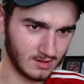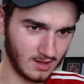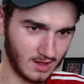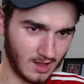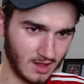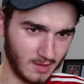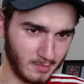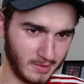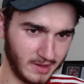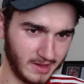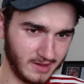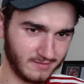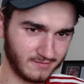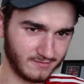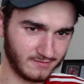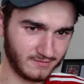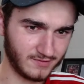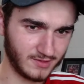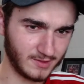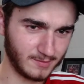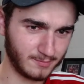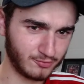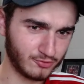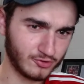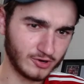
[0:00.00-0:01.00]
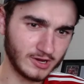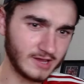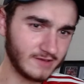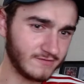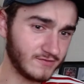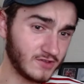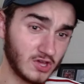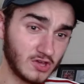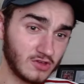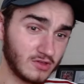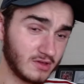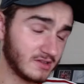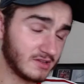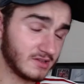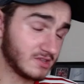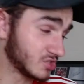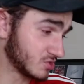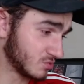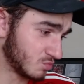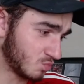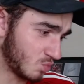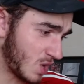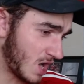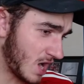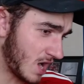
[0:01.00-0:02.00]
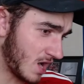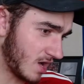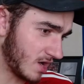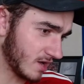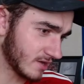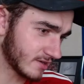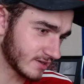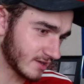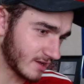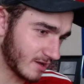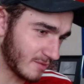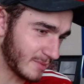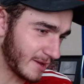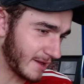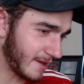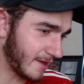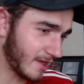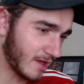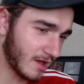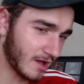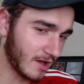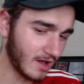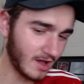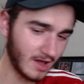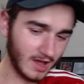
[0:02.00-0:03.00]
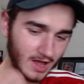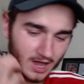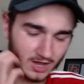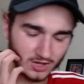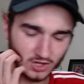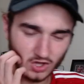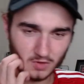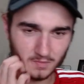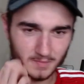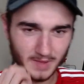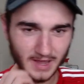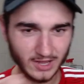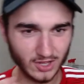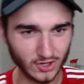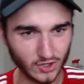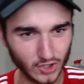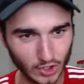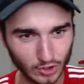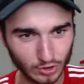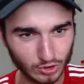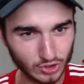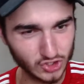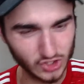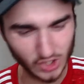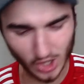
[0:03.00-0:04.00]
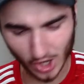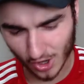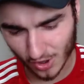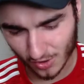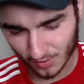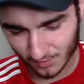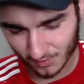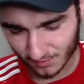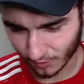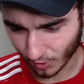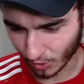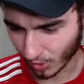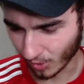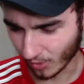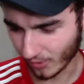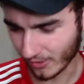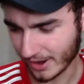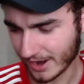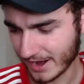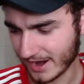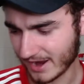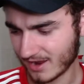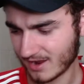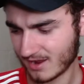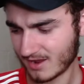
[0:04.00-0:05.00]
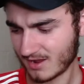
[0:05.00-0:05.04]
I mean, for the preview, it doesn't work. I could make a new show for it.